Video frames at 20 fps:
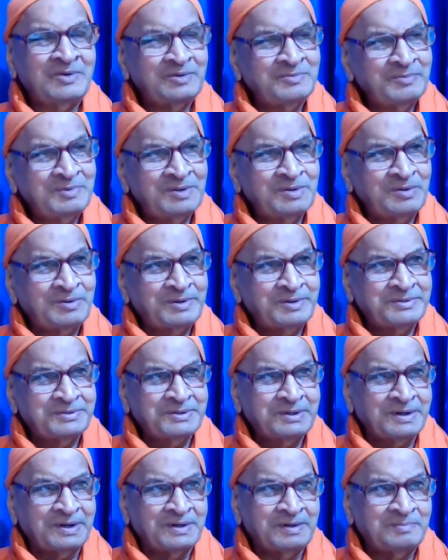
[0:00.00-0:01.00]
One without a
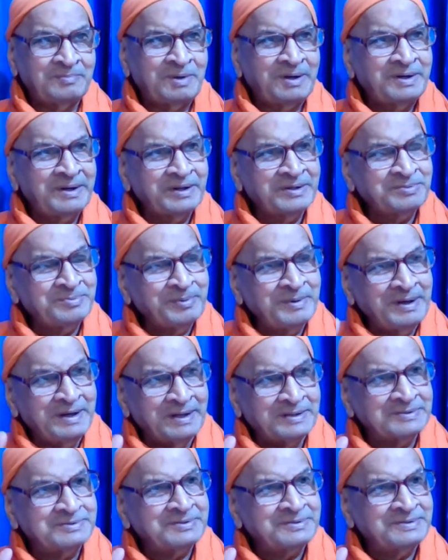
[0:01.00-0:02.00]
second, but
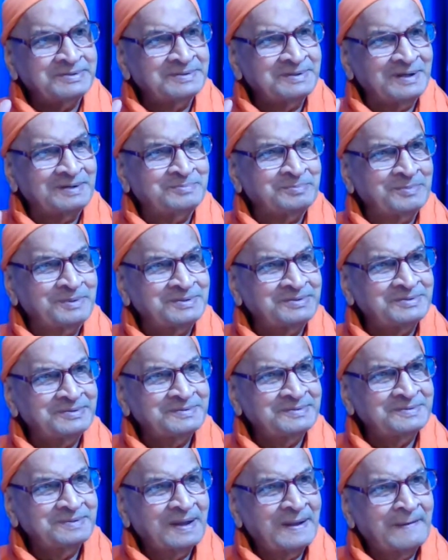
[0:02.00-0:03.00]
experienced that
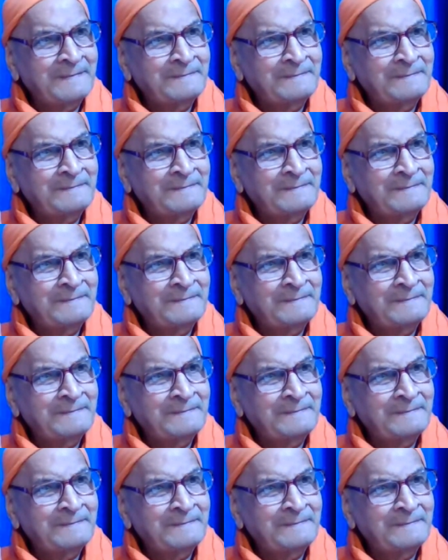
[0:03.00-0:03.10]
much.